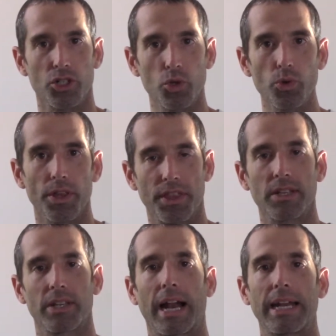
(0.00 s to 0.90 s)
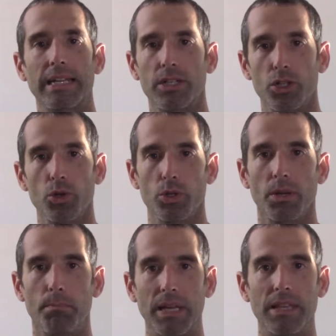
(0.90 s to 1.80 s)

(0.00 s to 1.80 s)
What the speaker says: do the things that I need to do to be